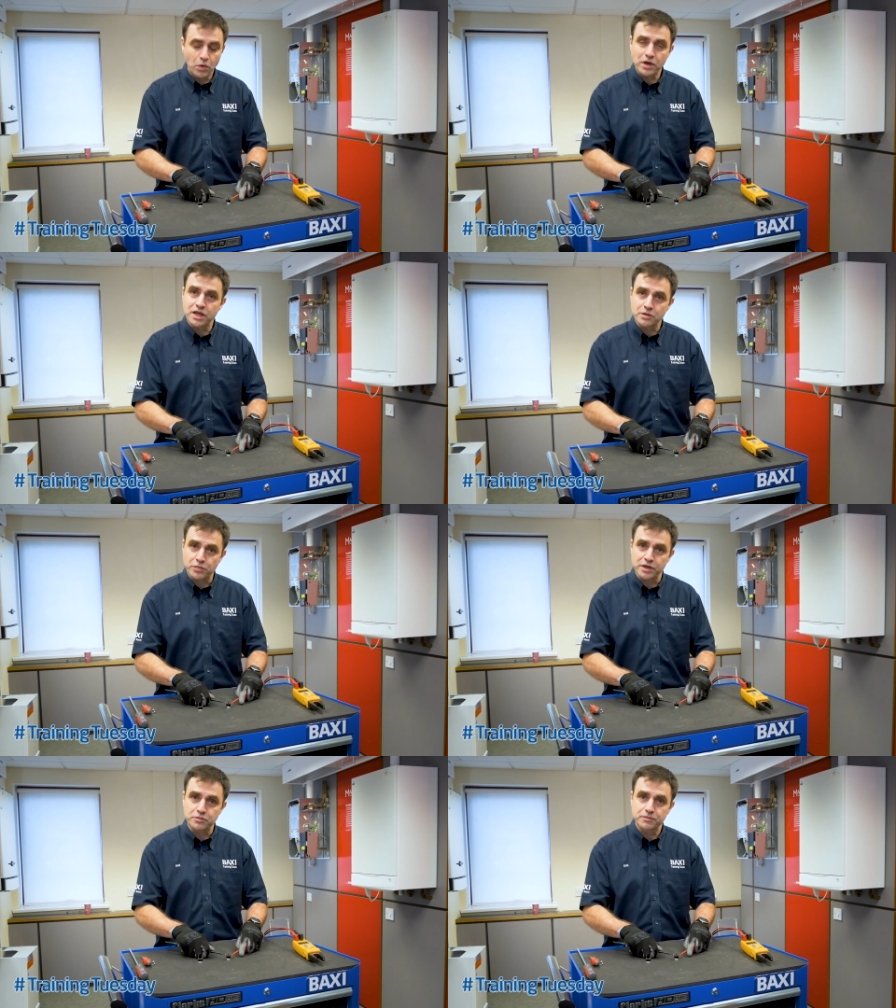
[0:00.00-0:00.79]
won't get
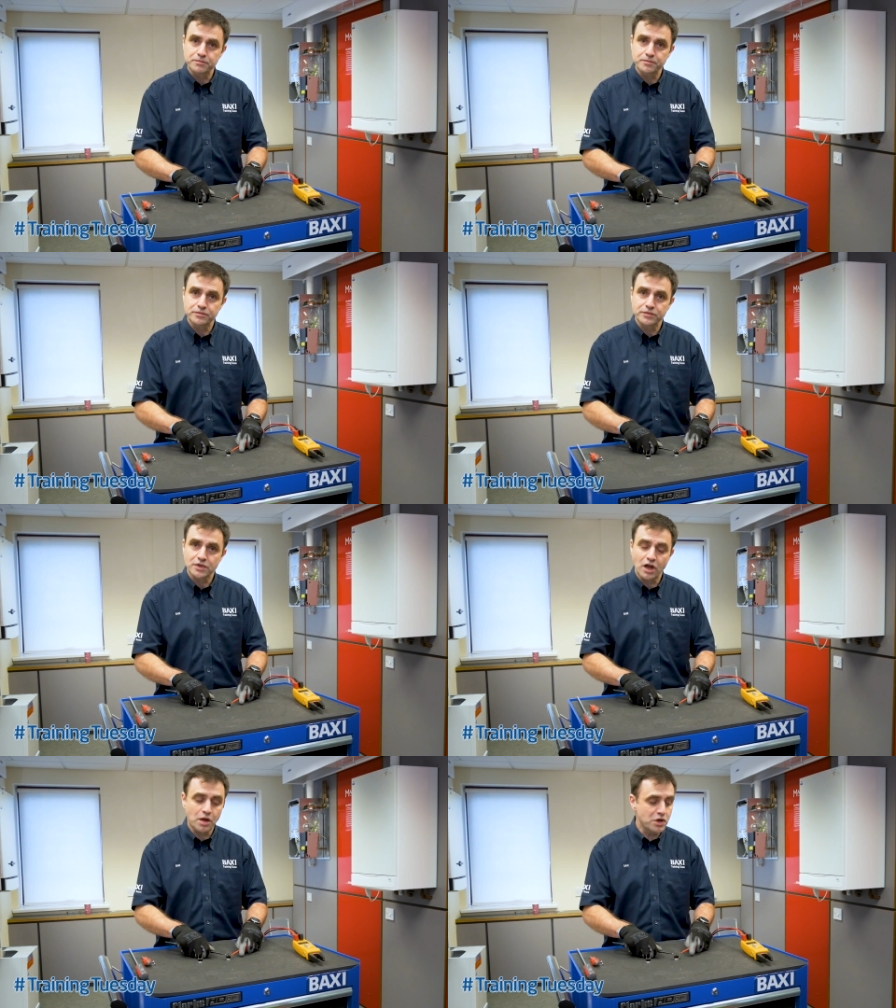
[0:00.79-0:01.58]
the beep.
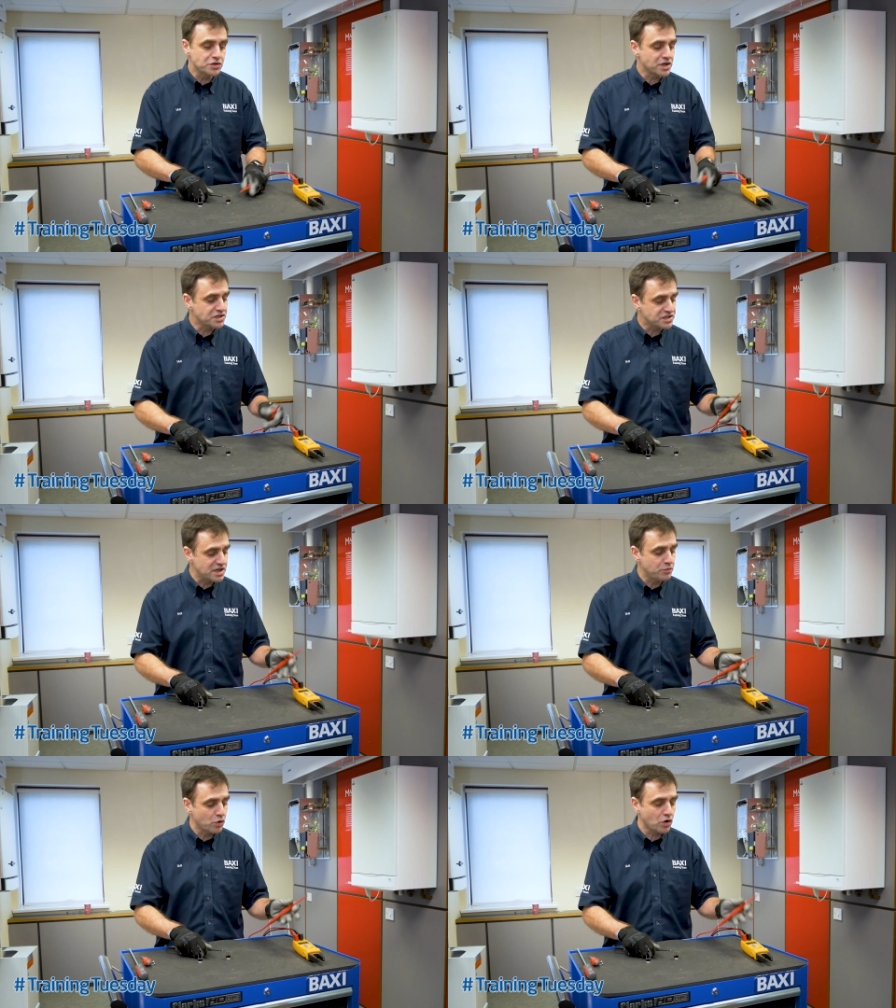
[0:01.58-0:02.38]
I'm using a
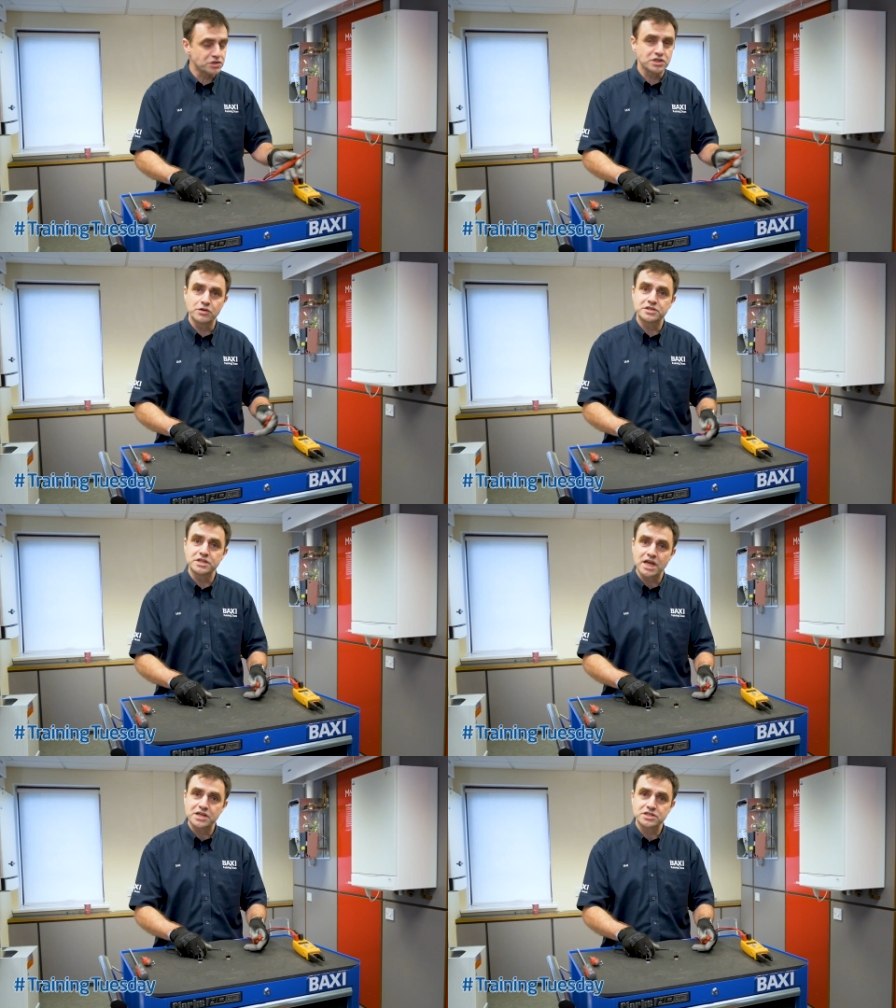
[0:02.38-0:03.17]
simple continuity
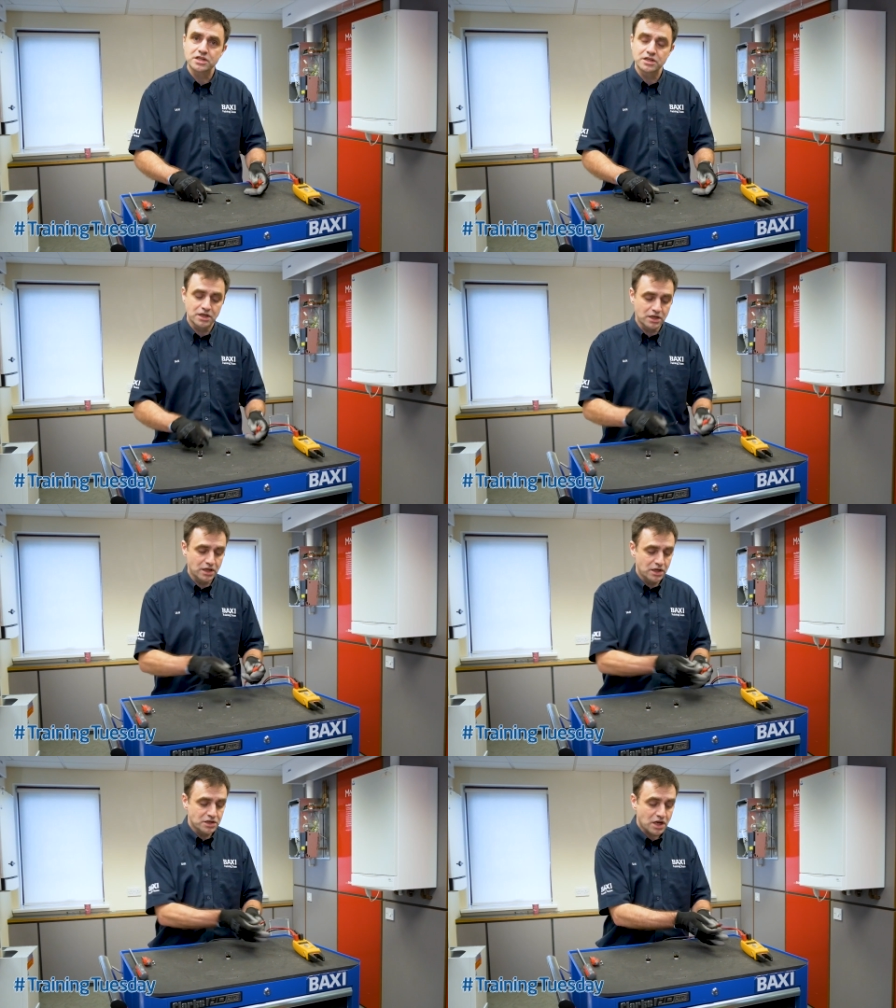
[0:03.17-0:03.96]
test
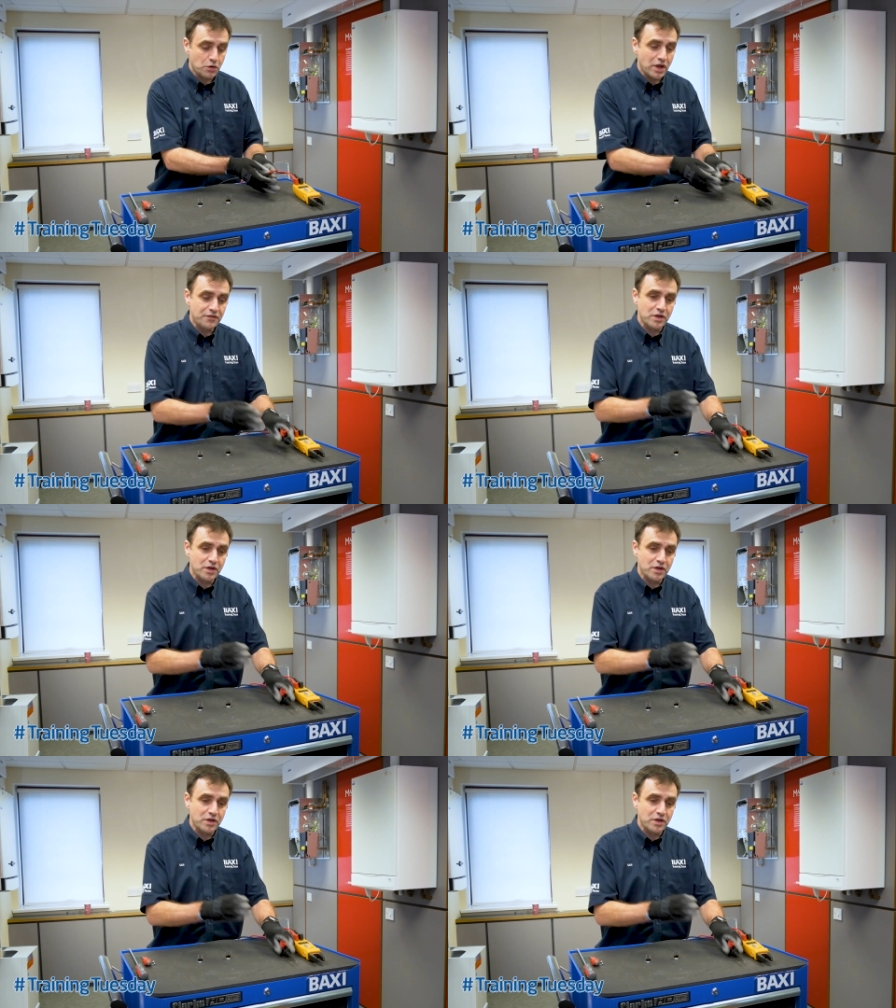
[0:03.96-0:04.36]
so if